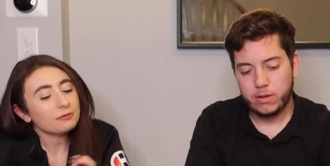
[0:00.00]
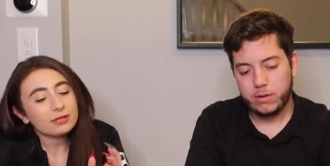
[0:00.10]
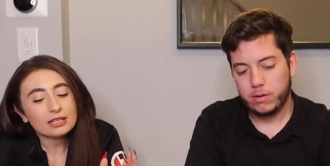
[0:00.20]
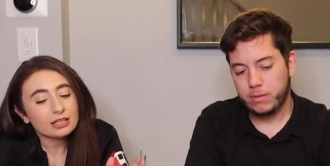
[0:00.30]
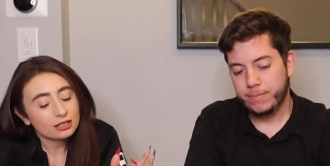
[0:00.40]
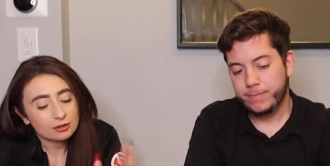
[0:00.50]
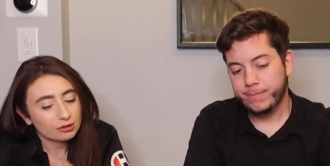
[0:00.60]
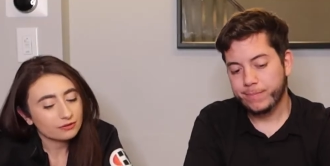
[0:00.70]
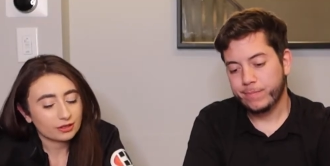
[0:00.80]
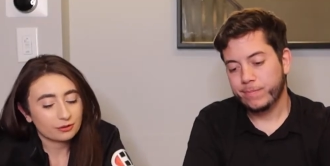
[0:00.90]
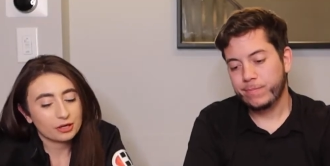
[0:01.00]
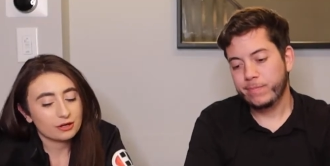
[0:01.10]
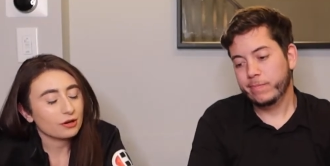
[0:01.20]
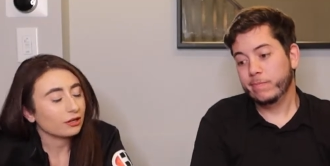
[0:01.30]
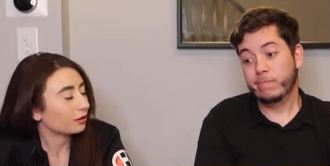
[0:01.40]
Speaker 1: I mean, I think you're perfect the
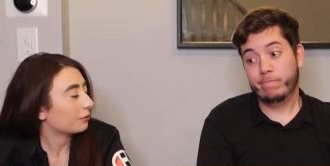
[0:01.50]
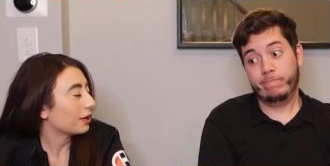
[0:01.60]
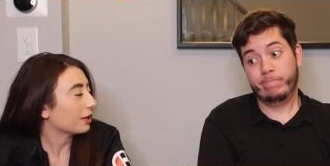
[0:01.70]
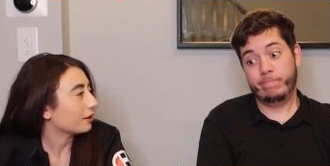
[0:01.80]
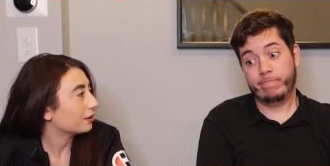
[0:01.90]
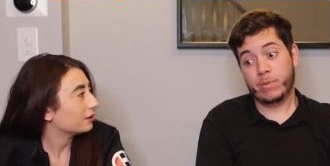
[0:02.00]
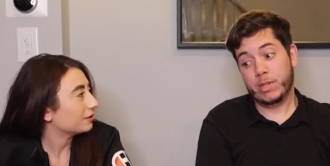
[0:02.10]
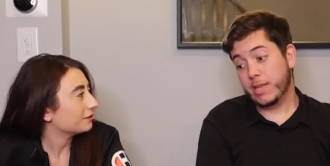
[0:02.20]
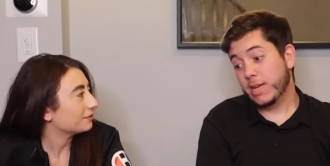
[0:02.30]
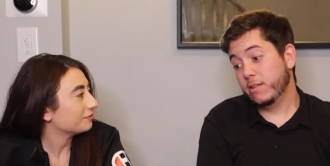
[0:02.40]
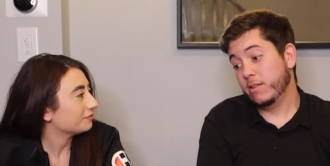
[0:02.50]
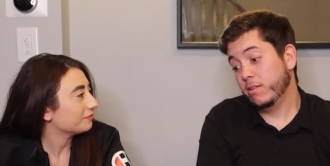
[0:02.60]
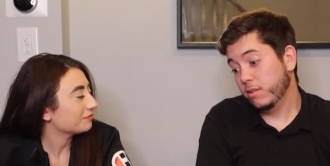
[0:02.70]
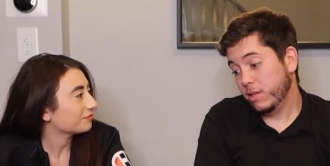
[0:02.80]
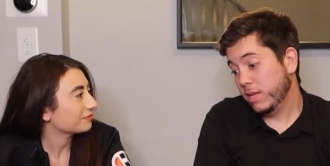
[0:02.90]
way you are already.
Speaker 2: That's
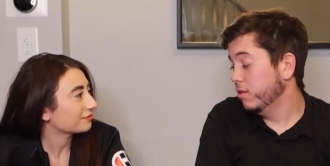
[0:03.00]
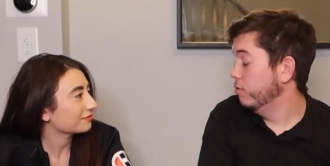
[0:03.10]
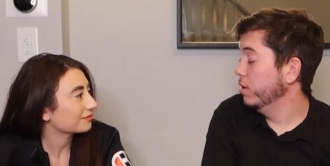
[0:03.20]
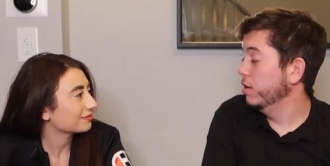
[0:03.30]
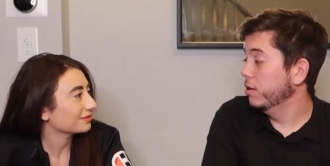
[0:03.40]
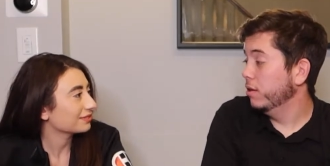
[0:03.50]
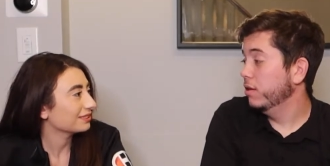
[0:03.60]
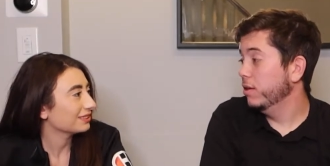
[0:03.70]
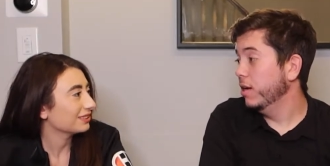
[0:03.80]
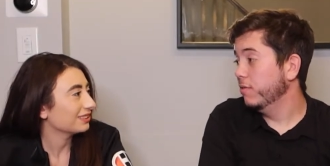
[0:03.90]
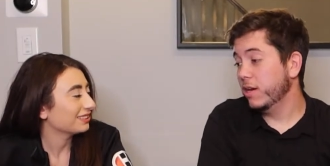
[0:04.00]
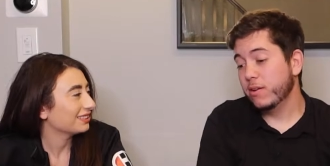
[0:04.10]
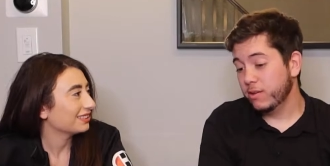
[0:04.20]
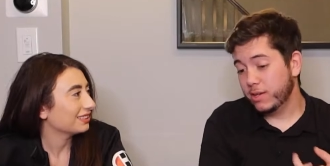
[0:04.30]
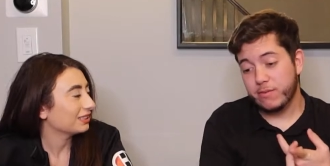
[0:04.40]
dessert, that's a drink. You have
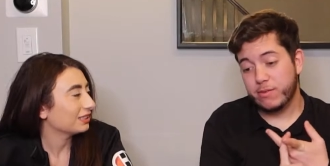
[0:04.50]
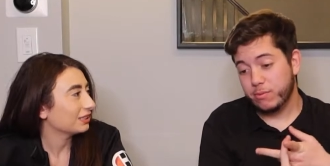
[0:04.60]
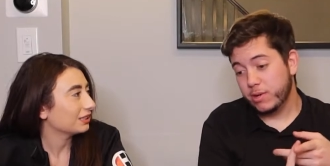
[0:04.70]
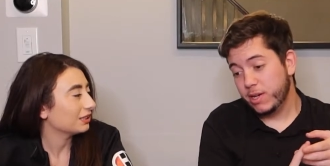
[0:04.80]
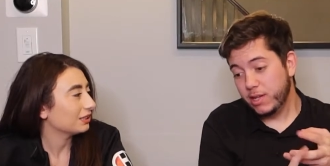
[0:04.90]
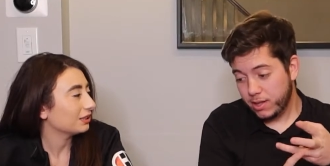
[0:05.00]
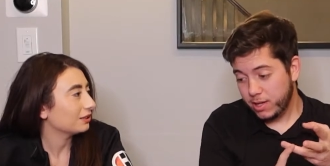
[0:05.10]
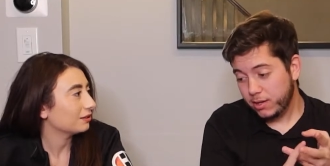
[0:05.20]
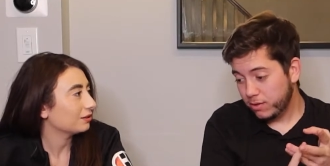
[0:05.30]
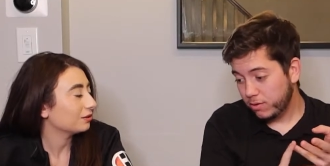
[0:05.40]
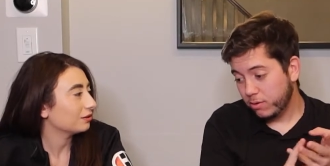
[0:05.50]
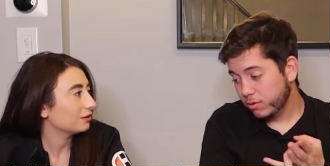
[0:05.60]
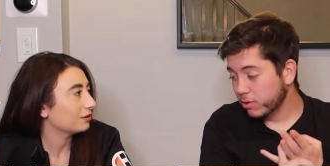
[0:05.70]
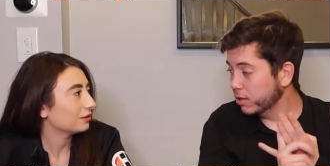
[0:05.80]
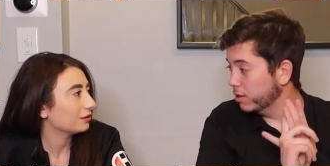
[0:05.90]
to either give three things
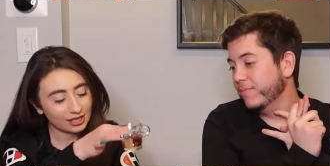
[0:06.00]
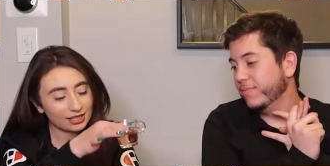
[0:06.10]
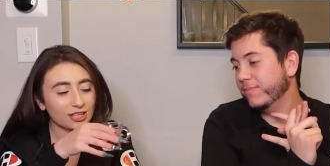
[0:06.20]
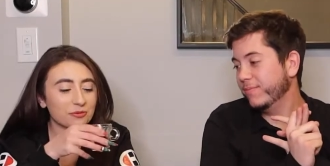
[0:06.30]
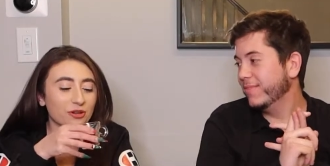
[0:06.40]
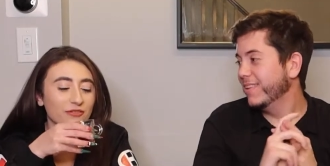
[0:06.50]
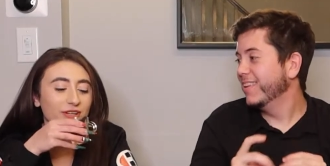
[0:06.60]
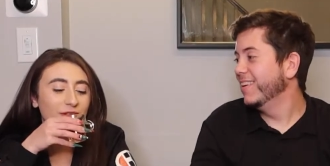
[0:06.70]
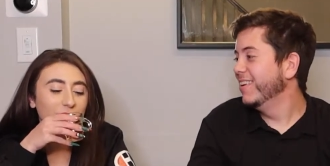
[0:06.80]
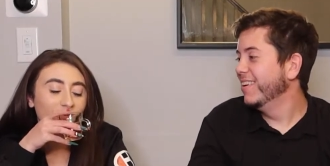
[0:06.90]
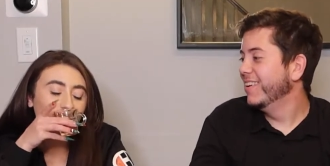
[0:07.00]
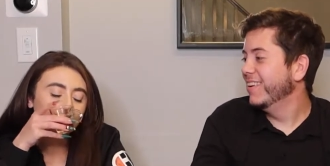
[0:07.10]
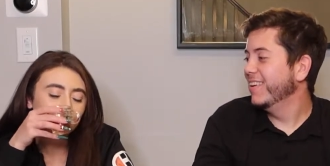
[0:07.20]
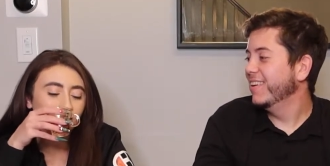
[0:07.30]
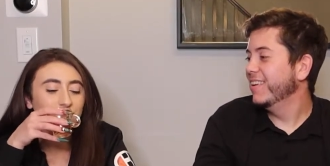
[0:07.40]
or drink.
Speaker 1: I think you're perfect, but
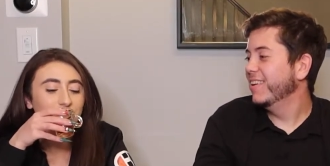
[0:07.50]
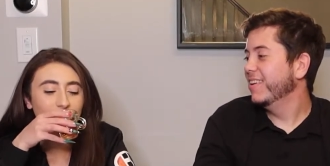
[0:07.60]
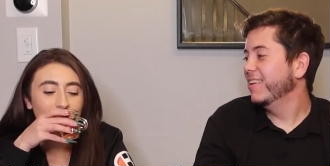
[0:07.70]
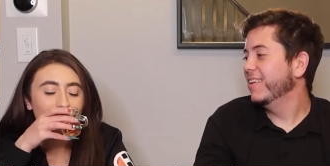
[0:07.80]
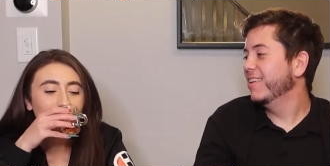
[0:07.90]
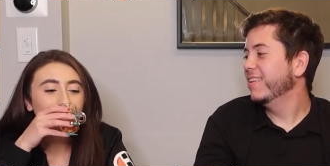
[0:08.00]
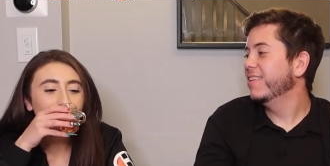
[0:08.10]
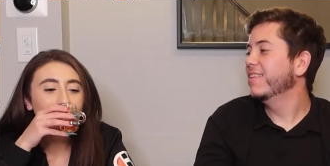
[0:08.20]
I'll drink for that.